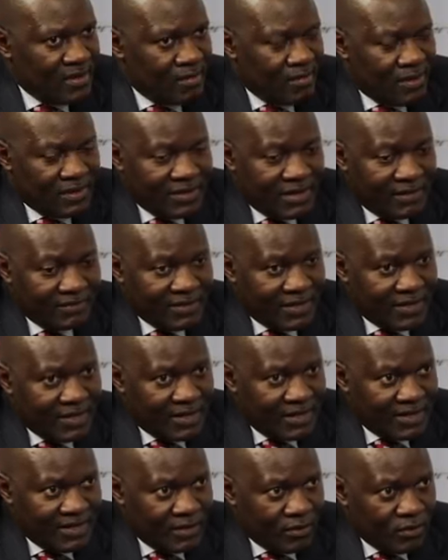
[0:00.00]
But
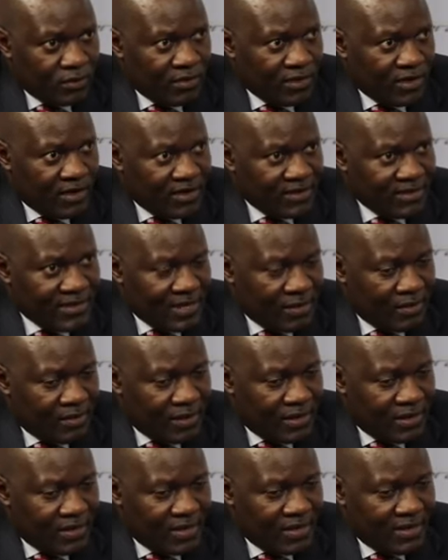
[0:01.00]
after re-looking at
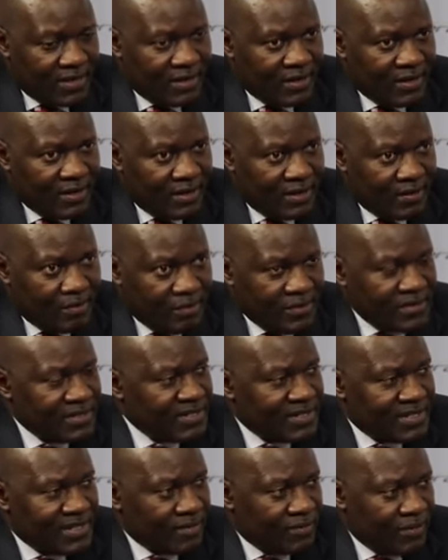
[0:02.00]
our
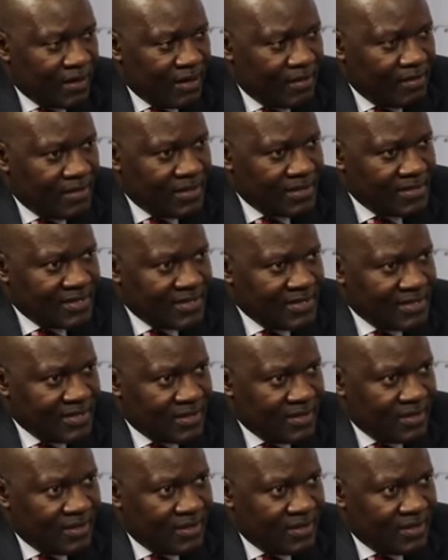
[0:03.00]
business requirements,